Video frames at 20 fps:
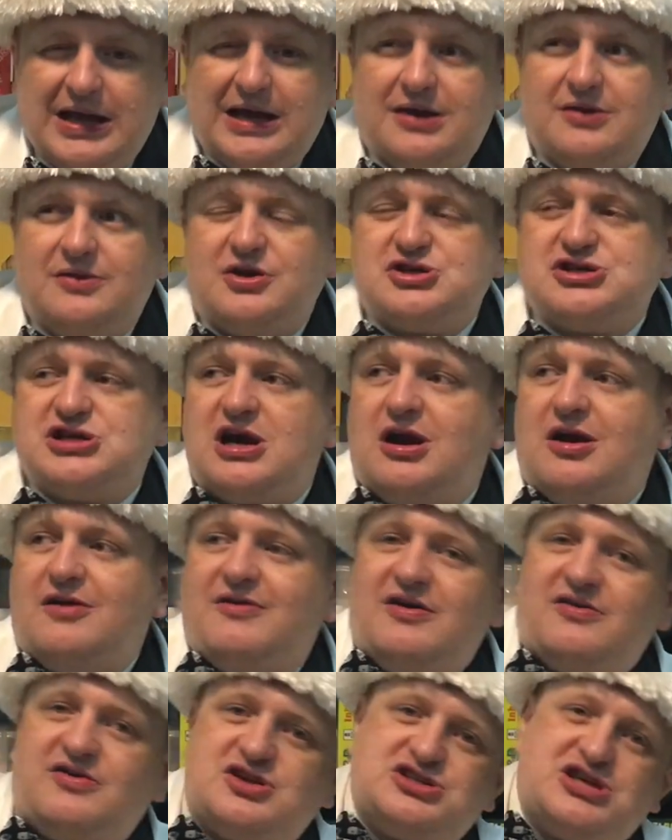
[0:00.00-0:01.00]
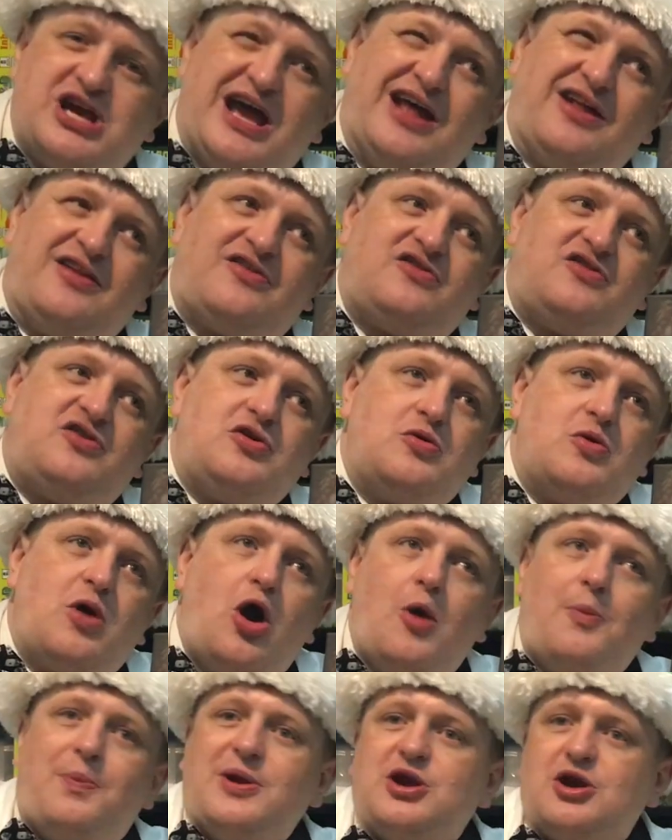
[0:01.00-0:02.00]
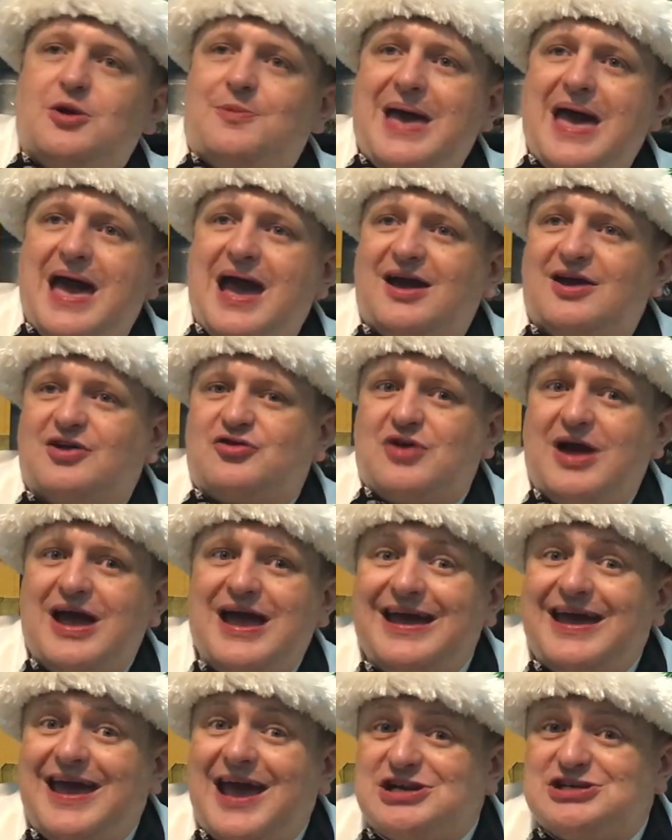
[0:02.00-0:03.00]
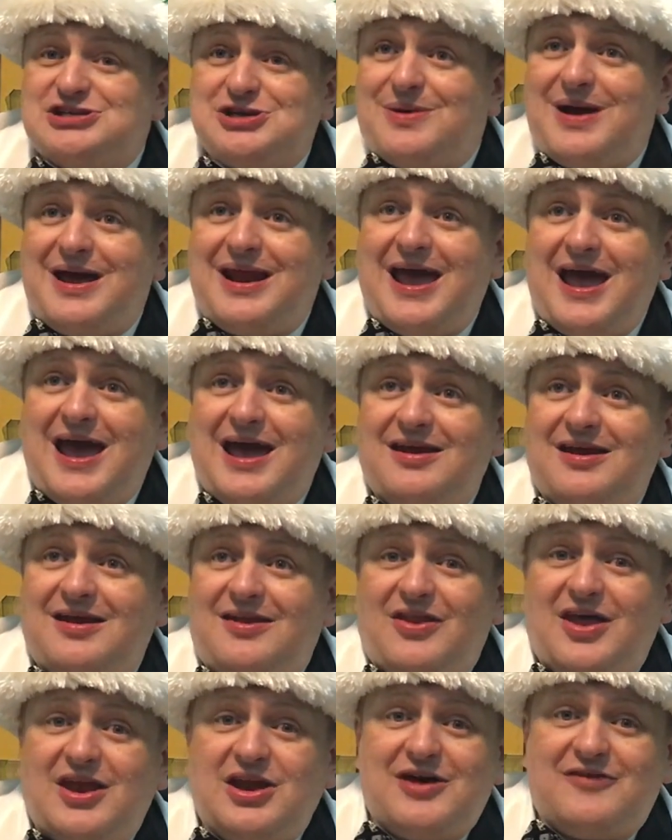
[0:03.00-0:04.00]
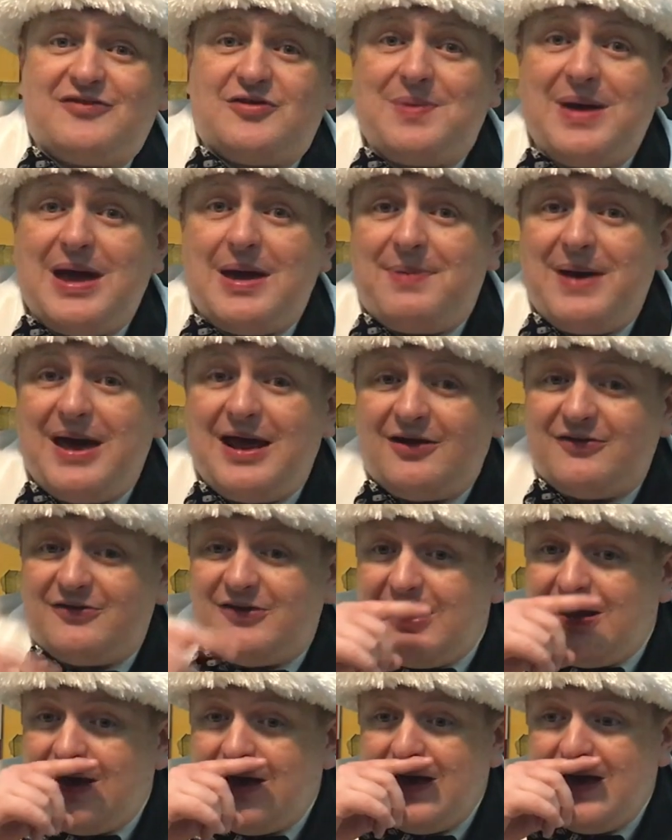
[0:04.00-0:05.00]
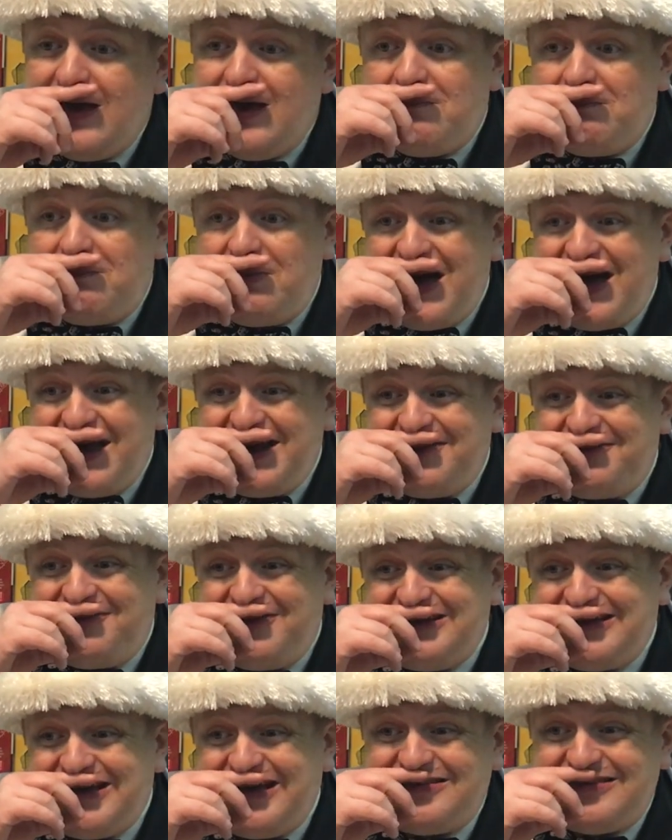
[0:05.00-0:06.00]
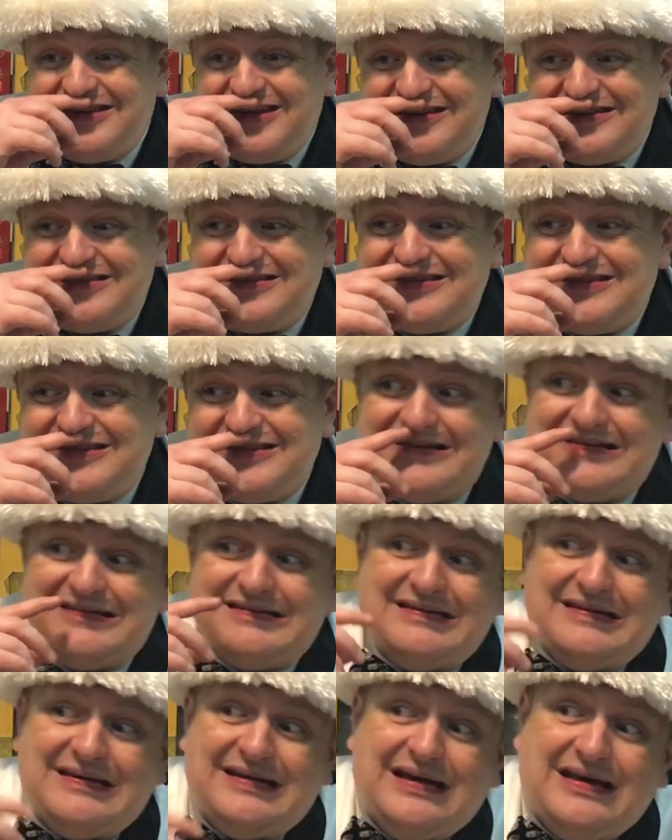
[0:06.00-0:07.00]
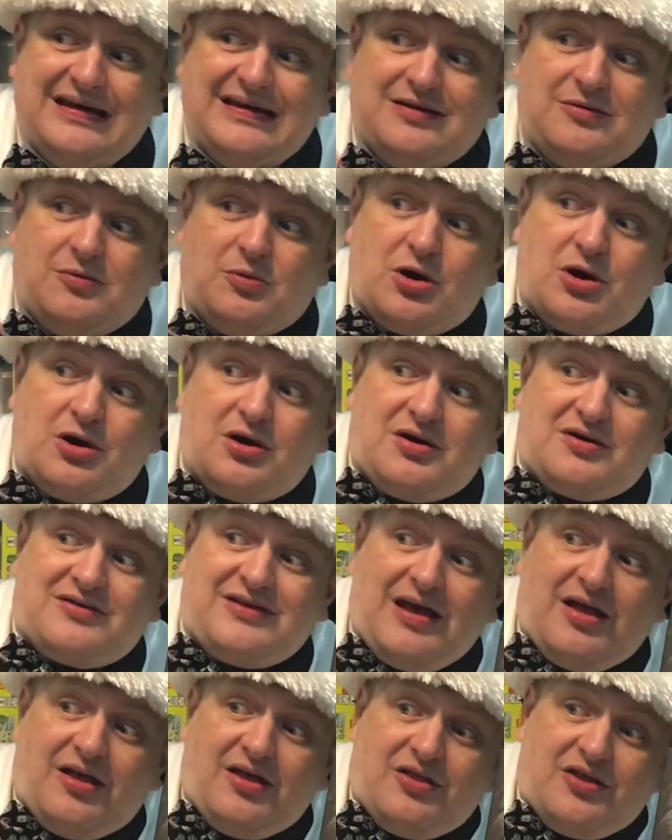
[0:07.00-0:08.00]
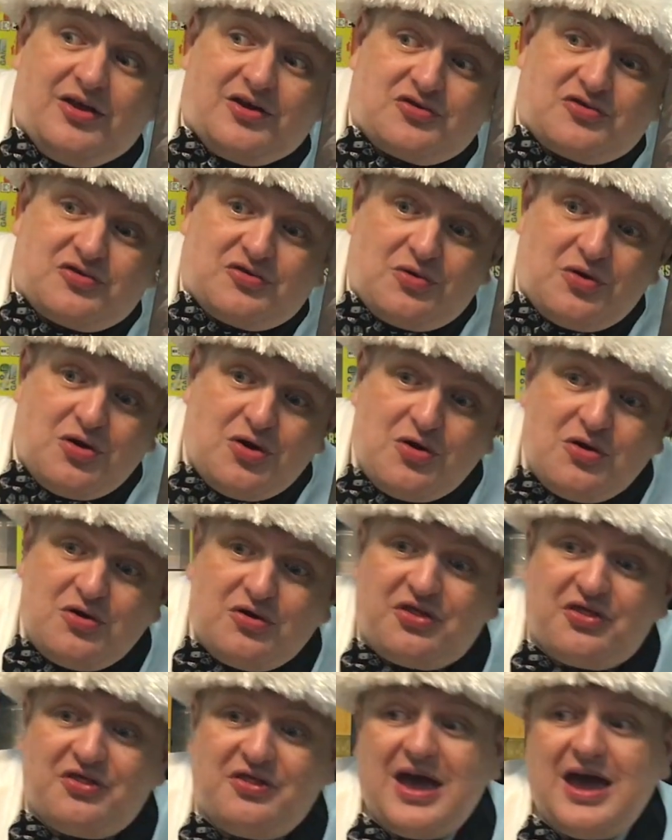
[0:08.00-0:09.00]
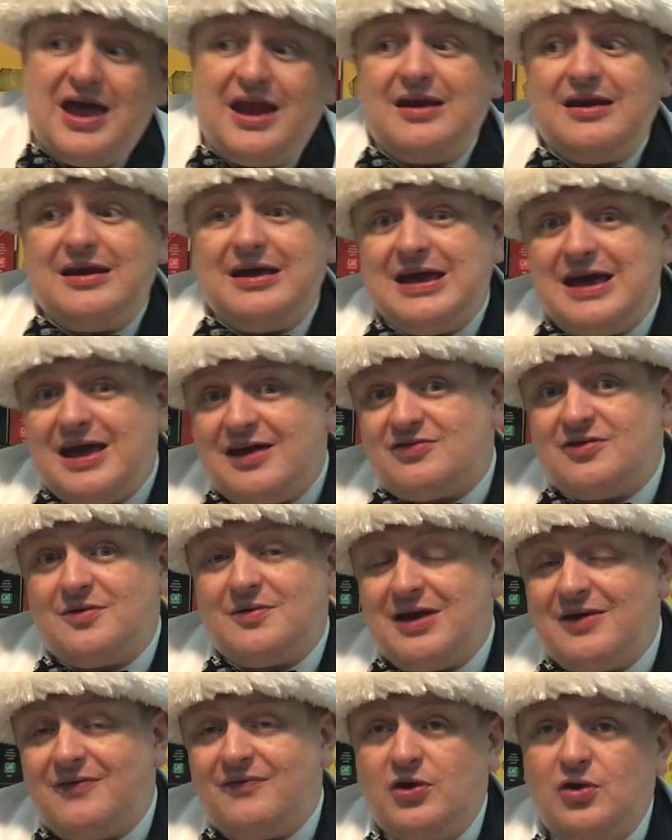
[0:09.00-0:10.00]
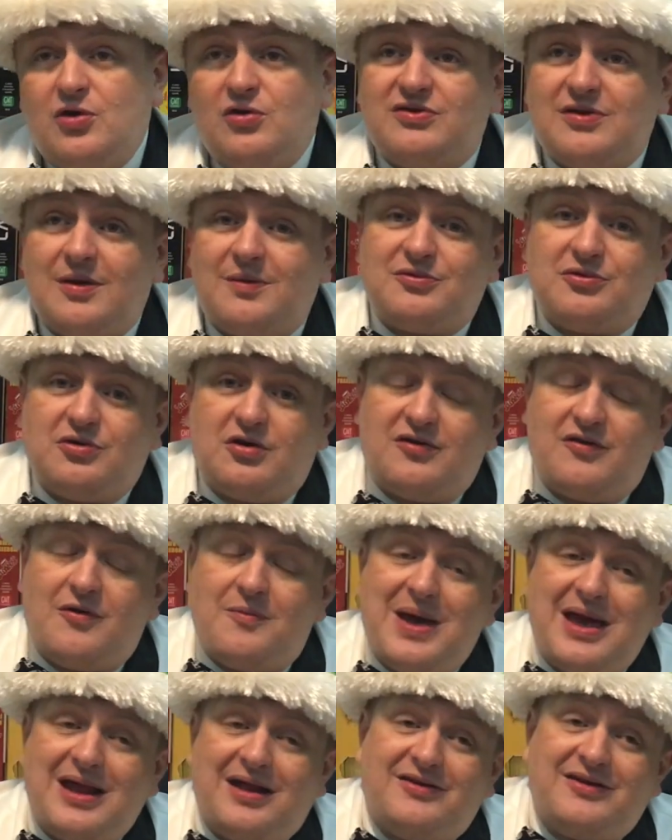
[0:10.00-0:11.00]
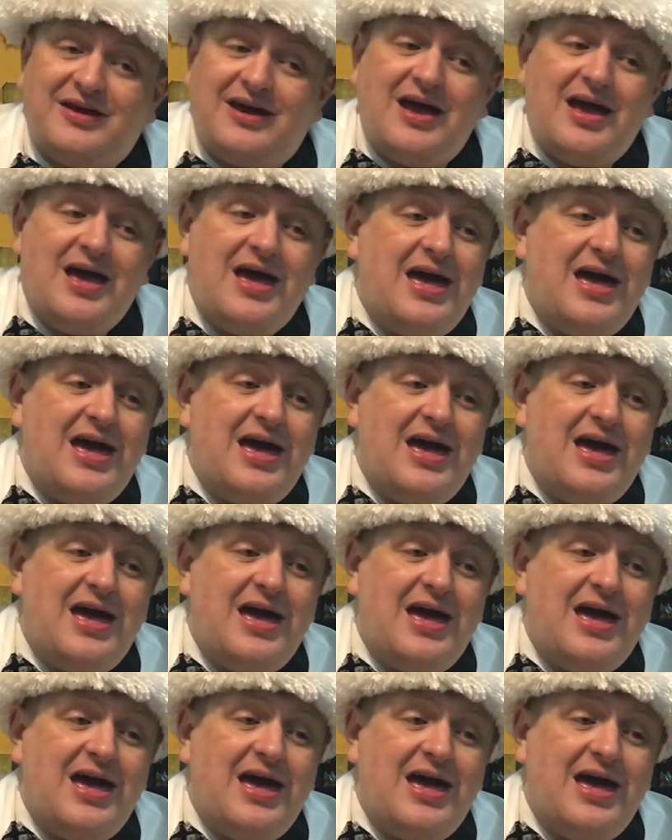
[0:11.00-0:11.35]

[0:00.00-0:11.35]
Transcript: And the sheriff has a chance to open your bag and try and catch you red-handed, and then you have to pay a penalty. But if he does it and you weren't telling the truth, then he has to give you some sort of a penalty.